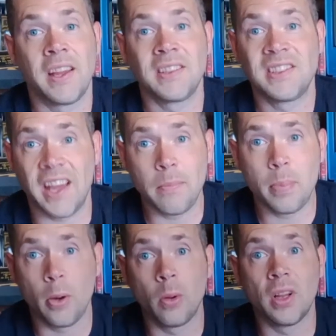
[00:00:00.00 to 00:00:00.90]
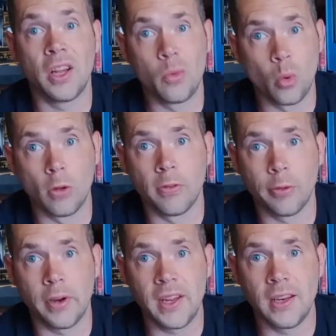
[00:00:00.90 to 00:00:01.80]
Deadpool and
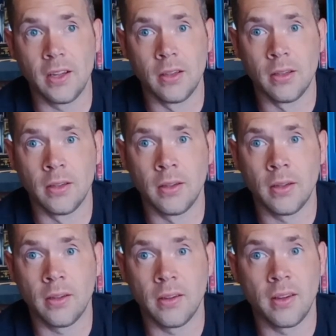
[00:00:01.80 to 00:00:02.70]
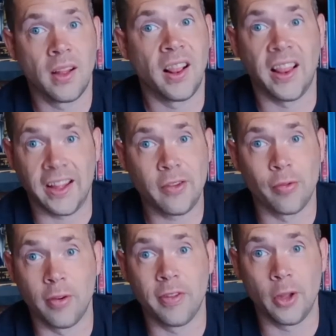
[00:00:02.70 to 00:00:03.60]
Wolverine. Let's
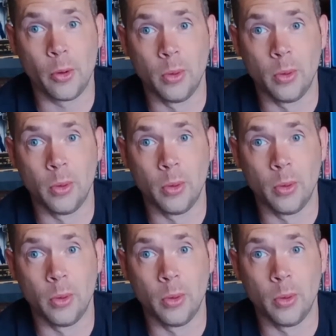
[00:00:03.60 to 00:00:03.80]
review.